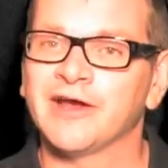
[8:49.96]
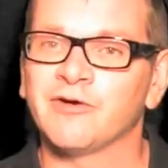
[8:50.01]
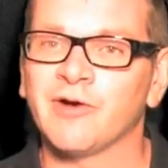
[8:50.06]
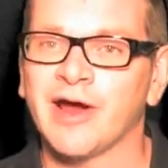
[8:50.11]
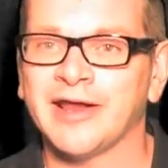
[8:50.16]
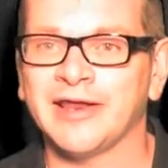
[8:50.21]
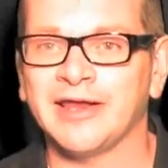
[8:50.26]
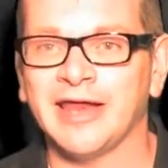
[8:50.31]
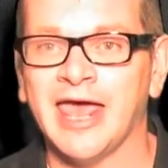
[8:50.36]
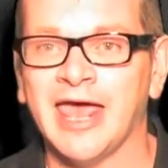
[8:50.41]

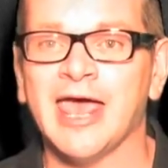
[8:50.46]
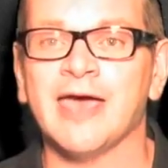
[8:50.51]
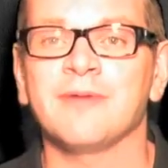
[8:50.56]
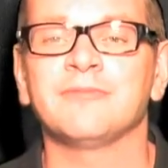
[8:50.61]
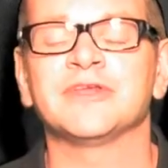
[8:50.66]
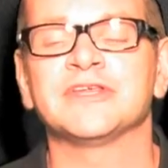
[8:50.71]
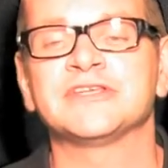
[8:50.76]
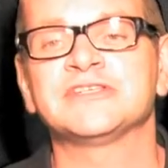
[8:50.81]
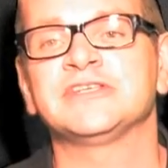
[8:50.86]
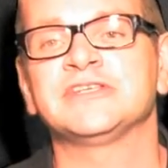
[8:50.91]
granted
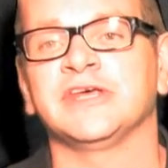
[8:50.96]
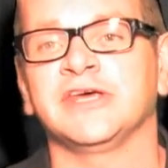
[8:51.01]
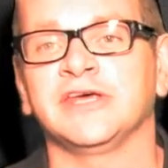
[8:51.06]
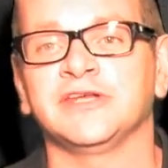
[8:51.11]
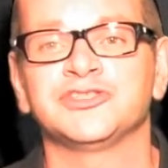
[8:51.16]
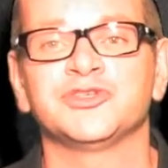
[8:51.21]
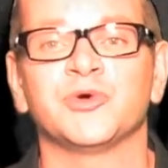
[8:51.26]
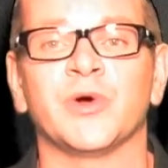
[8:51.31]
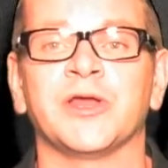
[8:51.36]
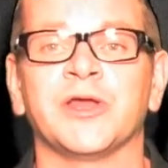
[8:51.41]
amnesty
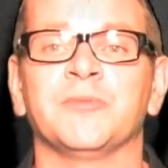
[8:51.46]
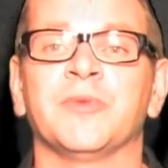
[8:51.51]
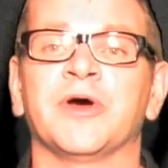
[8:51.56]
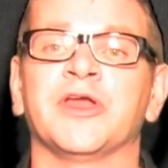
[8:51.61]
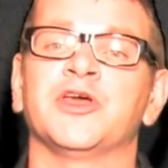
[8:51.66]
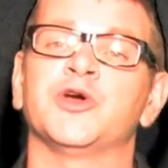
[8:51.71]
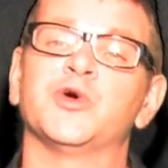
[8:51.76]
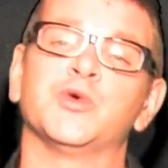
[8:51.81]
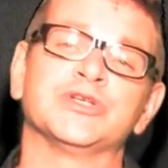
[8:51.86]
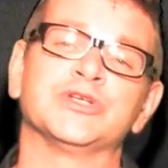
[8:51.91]
to
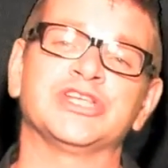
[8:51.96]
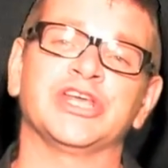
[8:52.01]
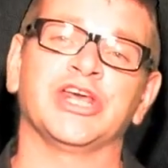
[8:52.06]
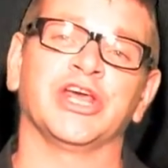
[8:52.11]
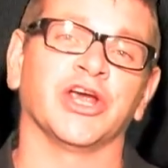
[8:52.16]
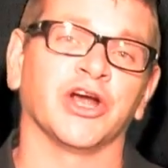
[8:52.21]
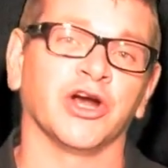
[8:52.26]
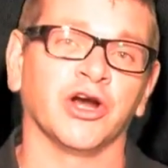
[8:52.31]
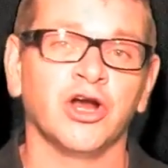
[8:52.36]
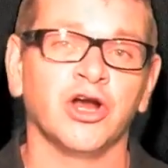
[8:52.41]
anybody who was
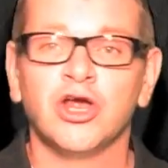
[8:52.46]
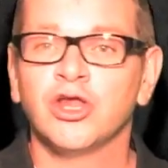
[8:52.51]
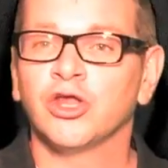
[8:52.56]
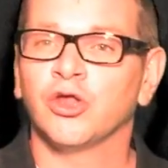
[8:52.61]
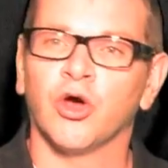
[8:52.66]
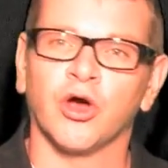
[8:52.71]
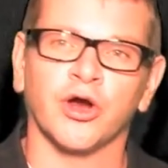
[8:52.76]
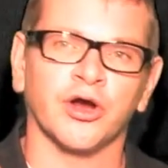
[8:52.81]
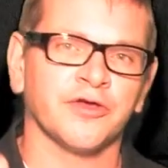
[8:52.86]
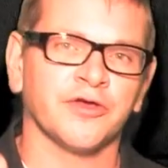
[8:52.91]
here
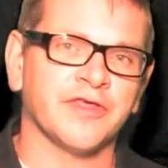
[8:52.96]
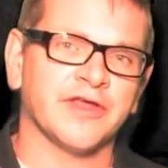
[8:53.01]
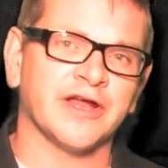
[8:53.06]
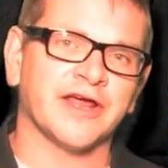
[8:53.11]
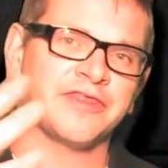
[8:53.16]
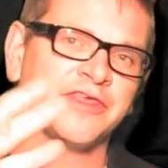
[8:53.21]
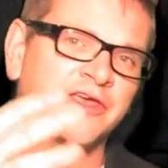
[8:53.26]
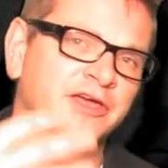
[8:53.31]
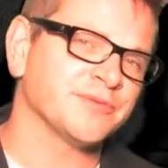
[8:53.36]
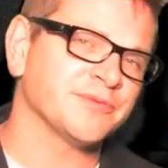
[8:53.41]
longer than,
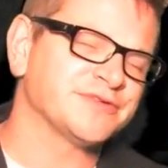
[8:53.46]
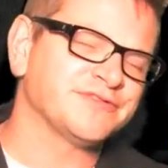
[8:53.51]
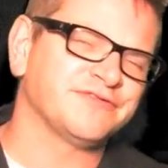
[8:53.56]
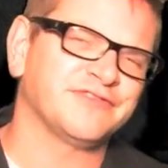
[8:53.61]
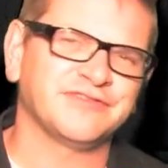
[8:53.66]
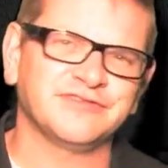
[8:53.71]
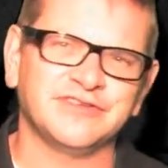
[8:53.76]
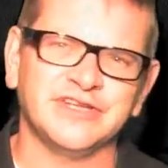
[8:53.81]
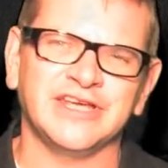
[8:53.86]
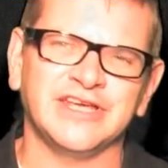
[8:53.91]
I think it was
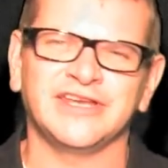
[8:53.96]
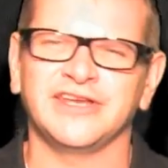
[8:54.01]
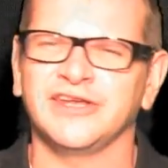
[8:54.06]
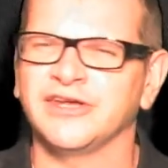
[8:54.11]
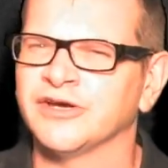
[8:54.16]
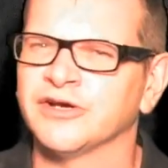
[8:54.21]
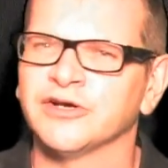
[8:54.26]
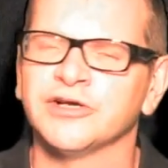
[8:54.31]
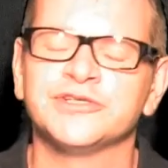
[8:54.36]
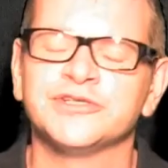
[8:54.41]
15
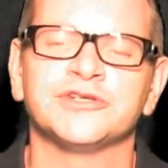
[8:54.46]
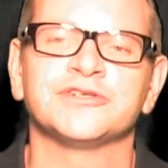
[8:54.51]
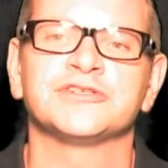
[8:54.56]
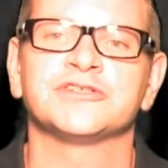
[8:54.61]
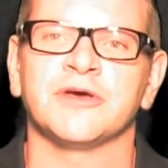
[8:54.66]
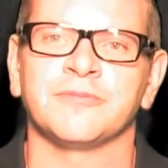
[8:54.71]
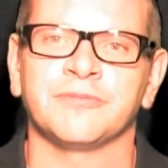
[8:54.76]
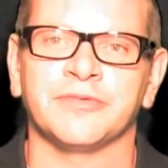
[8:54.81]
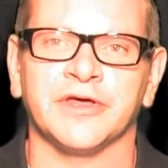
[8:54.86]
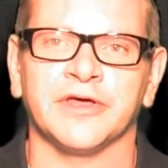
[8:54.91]
years or
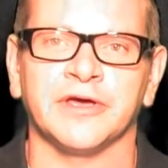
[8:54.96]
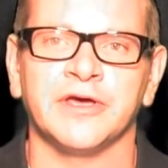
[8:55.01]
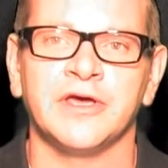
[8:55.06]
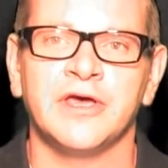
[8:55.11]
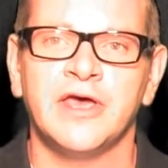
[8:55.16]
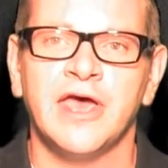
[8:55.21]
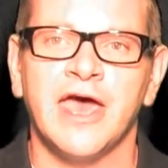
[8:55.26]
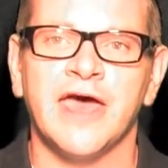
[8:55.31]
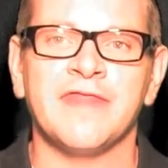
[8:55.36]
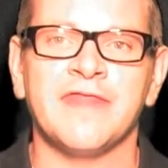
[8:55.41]
something.
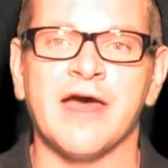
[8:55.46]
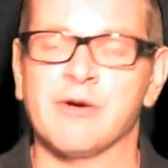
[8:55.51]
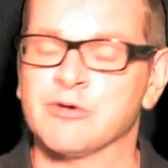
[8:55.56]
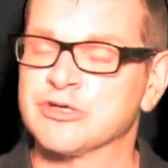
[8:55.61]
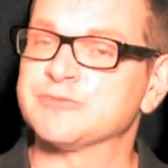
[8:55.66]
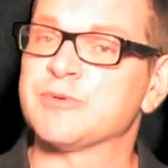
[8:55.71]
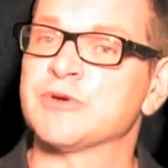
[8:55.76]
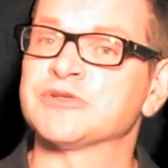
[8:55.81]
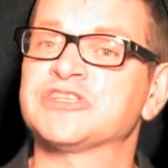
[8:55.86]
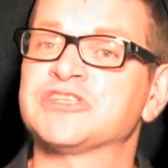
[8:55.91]
And that
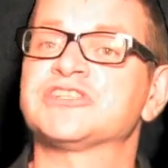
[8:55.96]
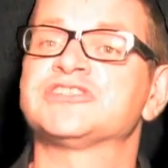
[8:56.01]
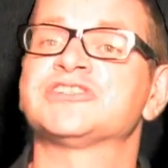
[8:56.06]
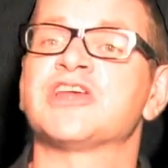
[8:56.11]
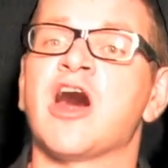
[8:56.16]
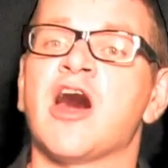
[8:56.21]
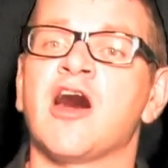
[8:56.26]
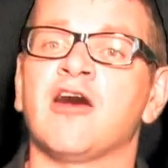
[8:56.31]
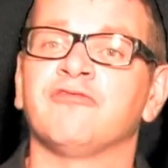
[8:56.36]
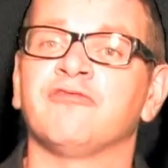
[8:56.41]
was supposed to
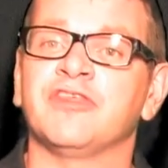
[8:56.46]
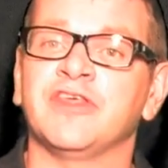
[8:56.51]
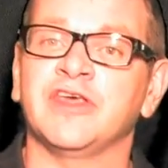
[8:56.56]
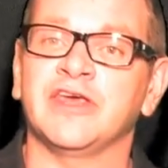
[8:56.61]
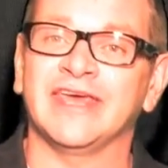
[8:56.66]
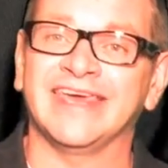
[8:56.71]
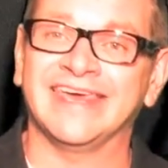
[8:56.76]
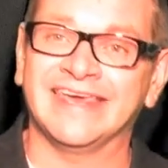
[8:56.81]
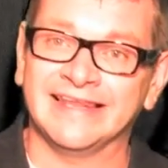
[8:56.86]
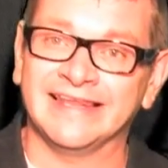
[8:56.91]
solve
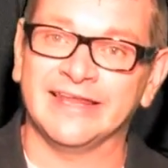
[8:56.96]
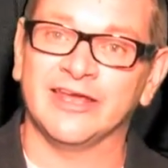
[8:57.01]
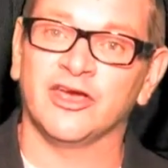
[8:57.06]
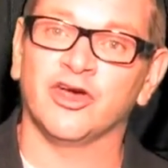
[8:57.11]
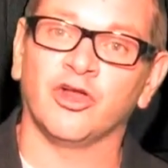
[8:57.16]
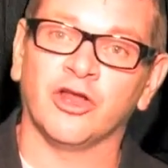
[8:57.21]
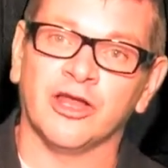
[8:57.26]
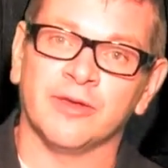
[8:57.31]
the illegal